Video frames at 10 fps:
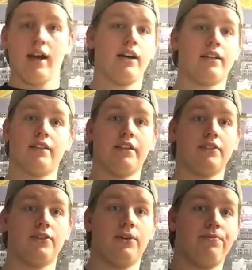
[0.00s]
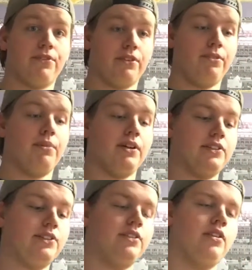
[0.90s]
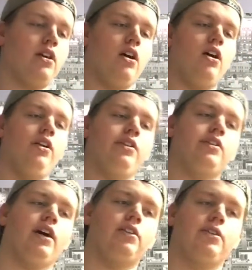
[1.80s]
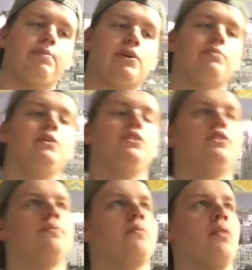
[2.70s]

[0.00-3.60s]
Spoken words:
I can just hope for the best on that department.